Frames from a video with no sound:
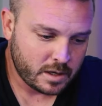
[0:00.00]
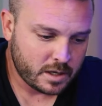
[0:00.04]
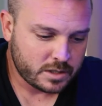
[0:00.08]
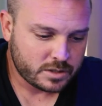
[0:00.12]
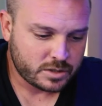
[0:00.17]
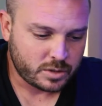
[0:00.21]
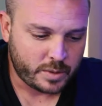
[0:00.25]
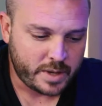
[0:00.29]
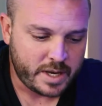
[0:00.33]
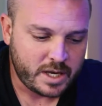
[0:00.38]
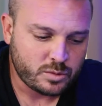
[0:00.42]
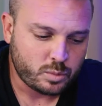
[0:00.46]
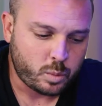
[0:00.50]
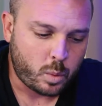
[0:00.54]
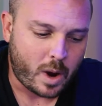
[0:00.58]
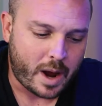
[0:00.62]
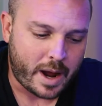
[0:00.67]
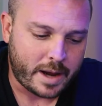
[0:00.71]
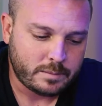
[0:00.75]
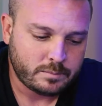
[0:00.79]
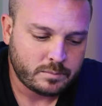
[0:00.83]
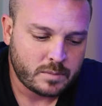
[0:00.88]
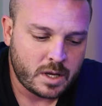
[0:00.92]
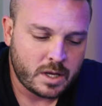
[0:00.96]
So he's
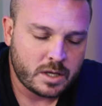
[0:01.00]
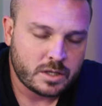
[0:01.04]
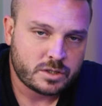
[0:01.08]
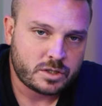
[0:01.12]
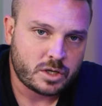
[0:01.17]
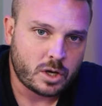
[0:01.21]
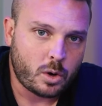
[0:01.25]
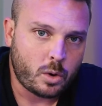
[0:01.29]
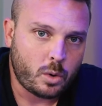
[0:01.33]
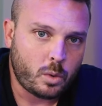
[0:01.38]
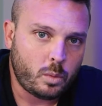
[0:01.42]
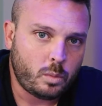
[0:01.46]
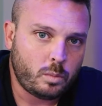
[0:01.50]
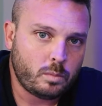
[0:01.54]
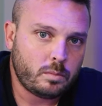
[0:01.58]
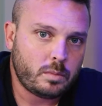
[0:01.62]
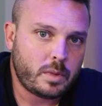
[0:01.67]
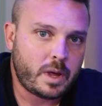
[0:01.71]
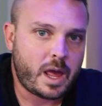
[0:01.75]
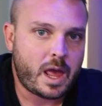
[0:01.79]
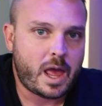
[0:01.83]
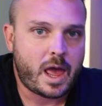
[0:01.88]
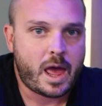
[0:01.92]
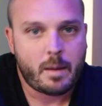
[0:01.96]
white. So
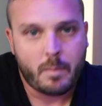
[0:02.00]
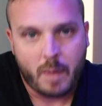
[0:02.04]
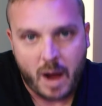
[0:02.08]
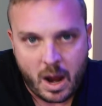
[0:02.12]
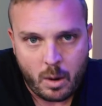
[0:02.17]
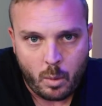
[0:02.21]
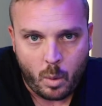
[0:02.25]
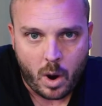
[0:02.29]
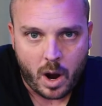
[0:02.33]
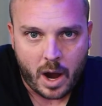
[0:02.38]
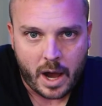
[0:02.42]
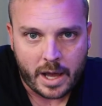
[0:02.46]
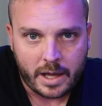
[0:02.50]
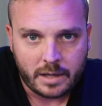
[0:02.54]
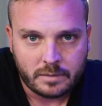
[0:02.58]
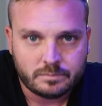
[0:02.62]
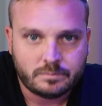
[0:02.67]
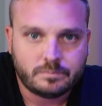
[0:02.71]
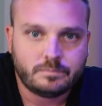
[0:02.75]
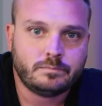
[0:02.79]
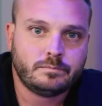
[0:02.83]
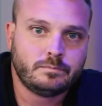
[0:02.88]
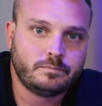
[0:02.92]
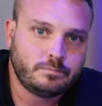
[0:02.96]
am I white?
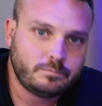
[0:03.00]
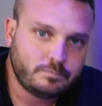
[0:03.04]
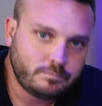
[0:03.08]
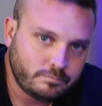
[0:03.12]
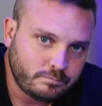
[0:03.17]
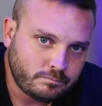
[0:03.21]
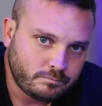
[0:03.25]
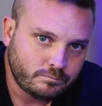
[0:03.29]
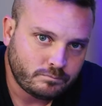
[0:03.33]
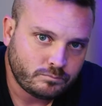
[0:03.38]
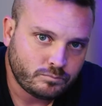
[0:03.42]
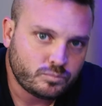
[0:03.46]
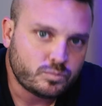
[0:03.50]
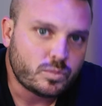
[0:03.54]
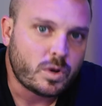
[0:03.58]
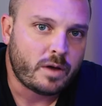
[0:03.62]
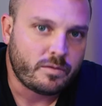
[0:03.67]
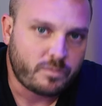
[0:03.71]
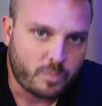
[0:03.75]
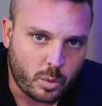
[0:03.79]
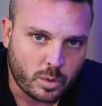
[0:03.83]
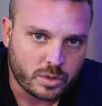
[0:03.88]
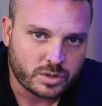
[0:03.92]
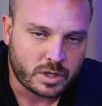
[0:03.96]

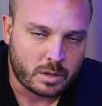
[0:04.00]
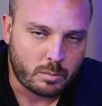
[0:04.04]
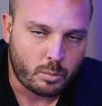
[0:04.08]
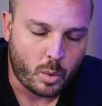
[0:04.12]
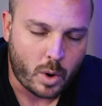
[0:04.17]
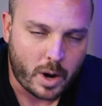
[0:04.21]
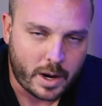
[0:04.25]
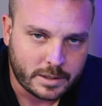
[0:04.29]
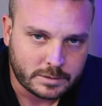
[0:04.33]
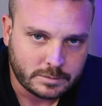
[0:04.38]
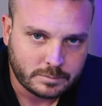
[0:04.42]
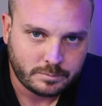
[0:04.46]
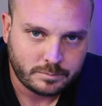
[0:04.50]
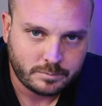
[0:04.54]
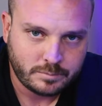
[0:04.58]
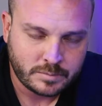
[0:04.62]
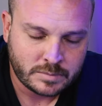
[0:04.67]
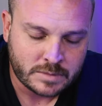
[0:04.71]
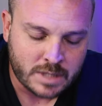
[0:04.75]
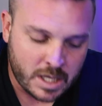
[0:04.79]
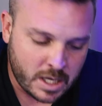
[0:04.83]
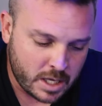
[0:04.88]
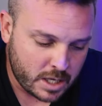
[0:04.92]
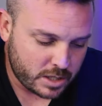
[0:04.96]
Of course I'm white.
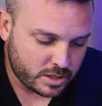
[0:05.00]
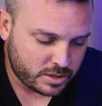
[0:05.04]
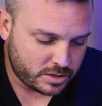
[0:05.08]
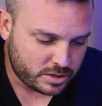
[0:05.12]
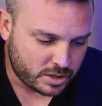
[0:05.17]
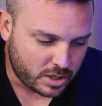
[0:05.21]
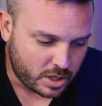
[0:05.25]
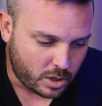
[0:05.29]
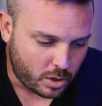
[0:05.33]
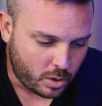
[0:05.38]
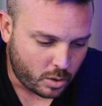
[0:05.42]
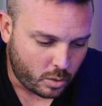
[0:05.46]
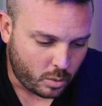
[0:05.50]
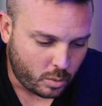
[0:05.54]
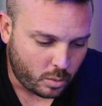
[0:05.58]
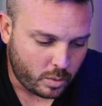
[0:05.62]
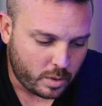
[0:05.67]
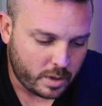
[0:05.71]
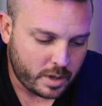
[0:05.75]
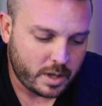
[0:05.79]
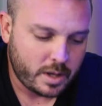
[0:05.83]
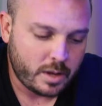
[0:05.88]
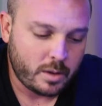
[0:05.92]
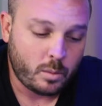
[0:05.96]

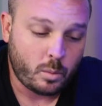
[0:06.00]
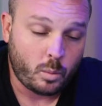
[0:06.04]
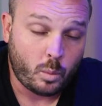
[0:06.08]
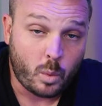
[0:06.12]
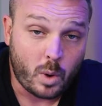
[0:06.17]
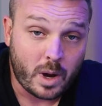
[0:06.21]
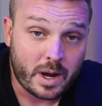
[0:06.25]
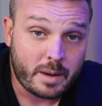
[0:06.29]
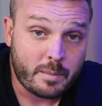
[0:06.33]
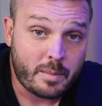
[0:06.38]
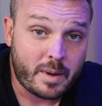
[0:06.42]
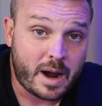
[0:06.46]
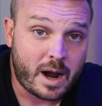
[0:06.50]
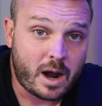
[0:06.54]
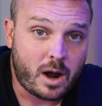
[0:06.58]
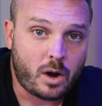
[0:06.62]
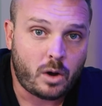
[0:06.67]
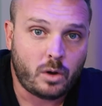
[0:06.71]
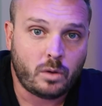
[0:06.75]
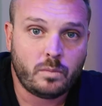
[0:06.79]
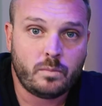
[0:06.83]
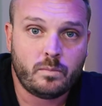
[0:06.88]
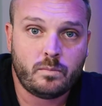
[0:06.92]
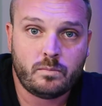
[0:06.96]
So what
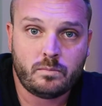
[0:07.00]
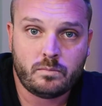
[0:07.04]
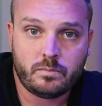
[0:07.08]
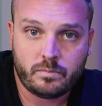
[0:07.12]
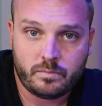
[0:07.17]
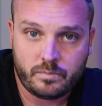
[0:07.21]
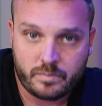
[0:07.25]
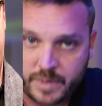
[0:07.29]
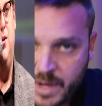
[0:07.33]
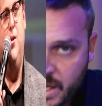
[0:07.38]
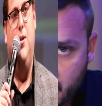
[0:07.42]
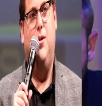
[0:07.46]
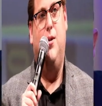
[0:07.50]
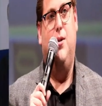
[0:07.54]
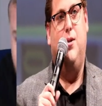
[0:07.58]
about this